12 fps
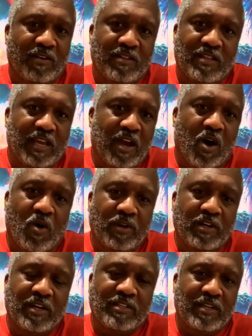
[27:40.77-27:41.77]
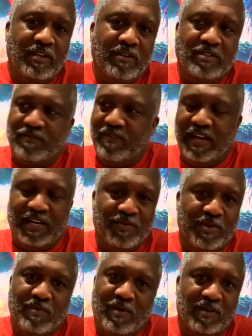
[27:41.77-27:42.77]
The only thing holding us here is the fact
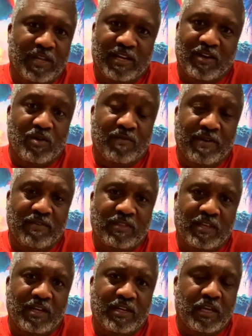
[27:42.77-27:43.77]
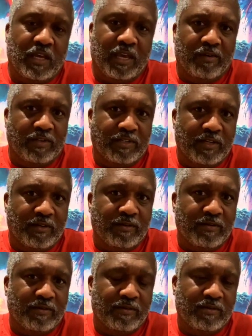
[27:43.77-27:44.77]
that we won't let go of everything that held us
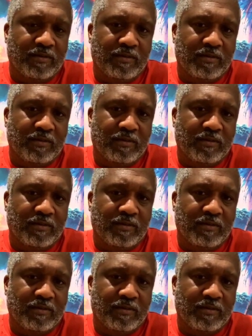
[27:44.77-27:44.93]
here.